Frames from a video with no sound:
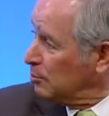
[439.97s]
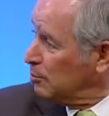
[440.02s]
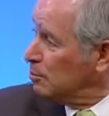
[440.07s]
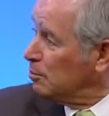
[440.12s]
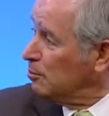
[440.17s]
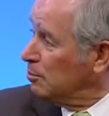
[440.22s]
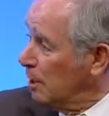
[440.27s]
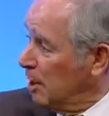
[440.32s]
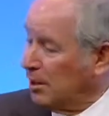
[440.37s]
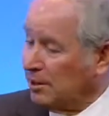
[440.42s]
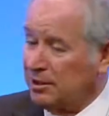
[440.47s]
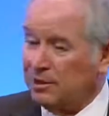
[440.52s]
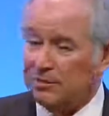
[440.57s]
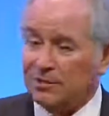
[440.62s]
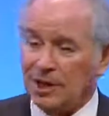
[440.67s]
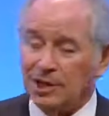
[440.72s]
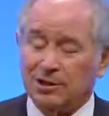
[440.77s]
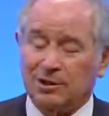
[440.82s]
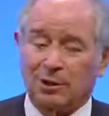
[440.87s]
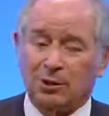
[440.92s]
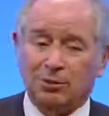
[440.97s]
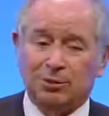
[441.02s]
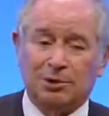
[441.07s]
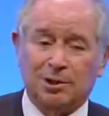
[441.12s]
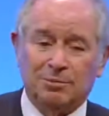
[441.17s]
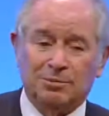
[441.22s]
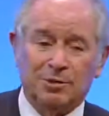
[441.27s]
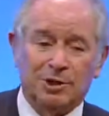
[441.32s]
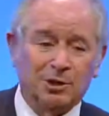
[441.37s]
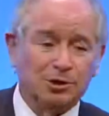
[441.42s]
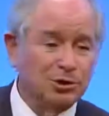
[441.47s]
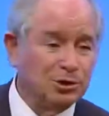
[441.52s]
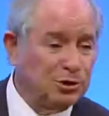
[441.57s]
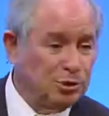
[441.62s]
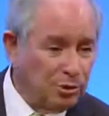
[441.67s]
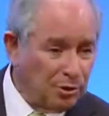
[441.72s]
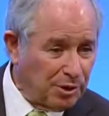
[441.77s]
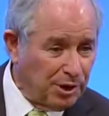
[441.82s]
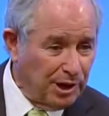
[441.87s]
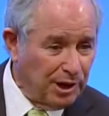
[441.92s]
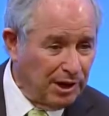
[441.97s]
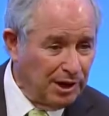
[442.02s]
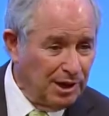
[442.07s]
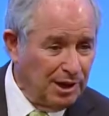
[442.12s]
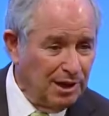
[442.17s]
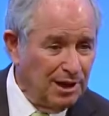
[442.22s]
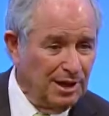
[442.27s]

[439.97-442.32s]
Would you mind if I told him this story?